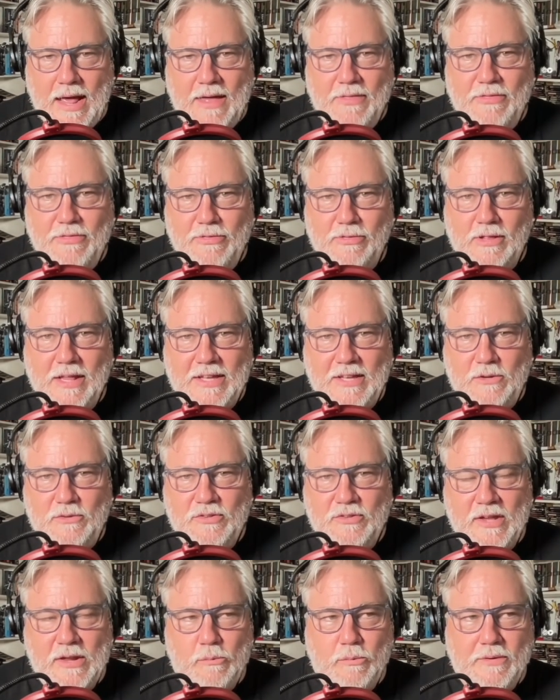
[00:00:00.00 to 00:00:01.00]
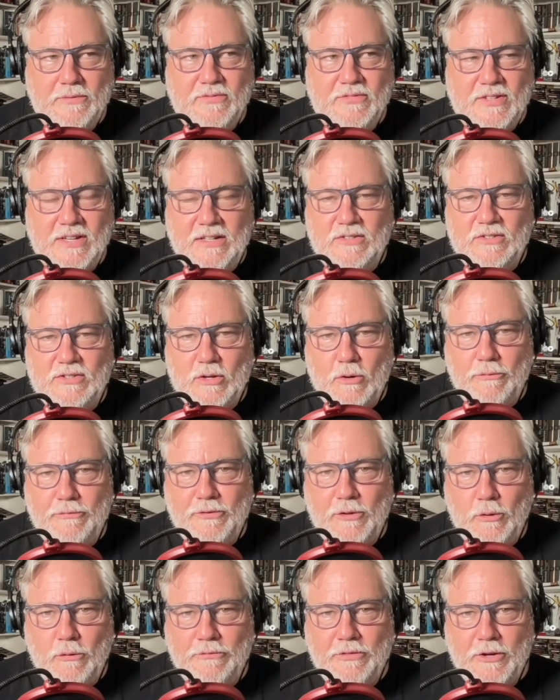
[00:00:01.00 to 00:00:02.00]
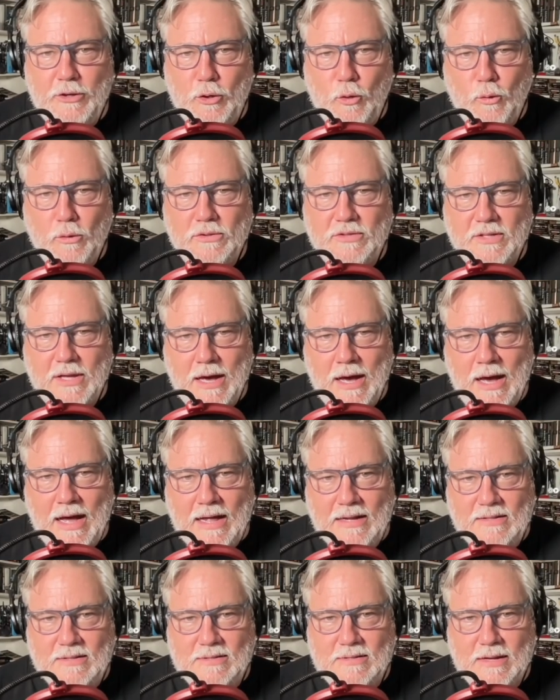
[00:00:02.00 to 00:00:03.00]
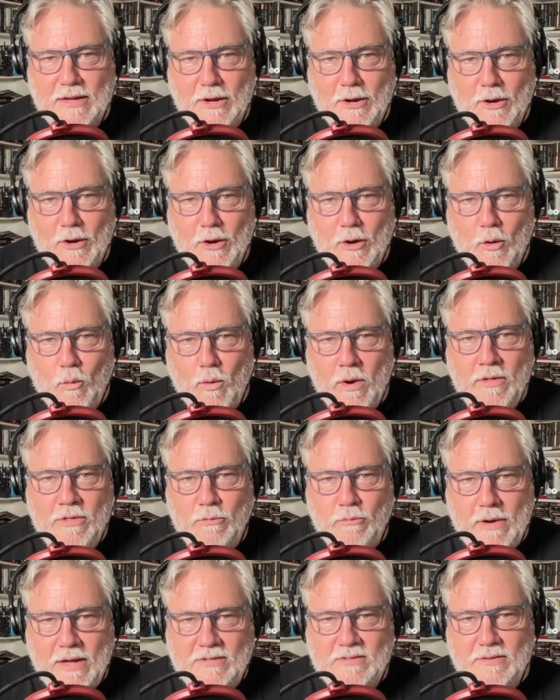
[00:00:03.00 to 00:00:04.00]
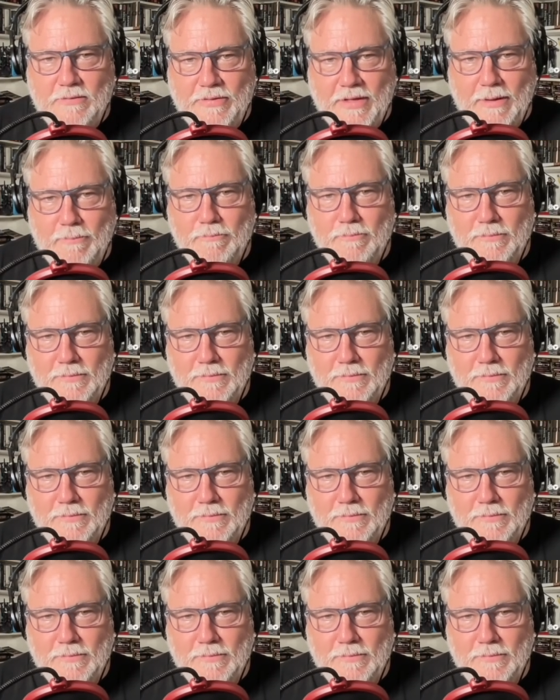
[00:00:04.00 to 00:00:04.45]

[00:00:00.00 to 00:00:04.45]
And like you said, we've seen so few of the Norse gods. Where are the rest of them?